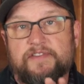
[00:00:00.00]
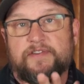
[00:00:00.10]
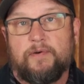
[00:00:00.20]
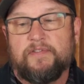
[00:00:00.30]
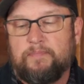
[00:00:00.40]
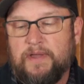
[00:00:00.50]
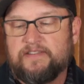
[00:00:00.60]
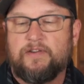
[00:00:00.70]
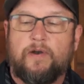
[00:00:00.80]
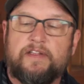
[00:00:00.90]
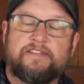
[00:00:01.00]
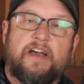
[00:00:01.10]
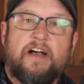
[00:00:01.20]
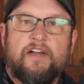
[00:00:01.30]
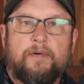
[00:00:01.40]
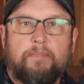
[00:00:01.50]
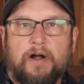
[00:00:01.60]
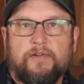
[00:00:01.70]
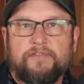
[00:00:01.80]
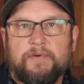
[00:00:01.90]
You start with the base harness, the
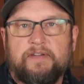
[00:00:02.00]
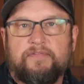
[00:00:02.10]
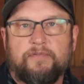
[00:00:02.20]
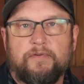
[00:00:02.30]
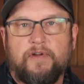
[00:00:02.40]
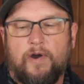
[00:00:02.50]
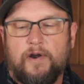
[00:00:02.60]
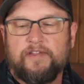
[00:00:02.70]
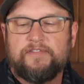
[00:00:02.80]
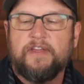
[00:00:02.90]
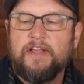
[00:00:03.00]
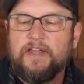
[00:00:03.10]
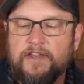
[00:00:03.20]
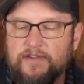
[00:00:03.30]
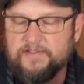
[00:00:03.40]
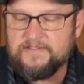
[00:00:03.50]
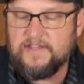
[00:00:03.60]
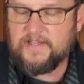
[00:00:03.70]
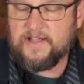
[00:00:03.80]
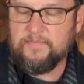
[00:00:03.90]
buckles weave through the harness, and you can
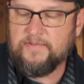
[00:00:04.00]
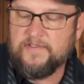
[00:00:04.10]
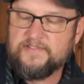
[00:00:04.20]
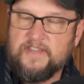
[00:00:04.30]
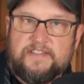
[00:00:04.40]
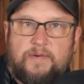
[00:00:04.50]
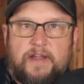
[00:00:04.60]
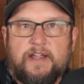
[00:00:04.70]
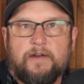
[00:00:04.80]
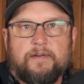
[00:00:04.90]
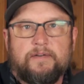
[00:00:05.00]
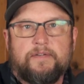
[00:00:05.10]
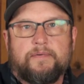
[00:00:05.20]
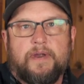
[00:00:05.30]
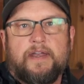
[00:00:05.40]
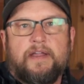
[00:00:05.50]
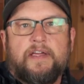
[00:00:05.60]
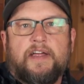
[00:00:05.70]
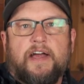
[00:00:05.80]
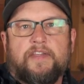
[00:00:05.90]
see they come through the slits right here, right?
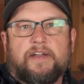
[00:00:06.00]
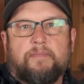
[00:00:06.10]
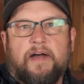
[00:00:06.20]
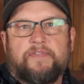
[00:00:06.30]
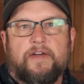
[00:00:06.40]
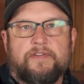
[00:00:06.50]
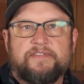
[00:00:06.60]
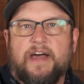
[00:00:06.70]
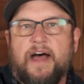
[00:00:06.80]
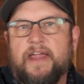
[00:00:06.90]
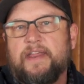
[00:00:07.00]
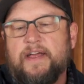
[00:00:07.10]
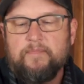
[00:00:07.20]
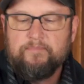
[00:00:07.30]
And they come out the other side.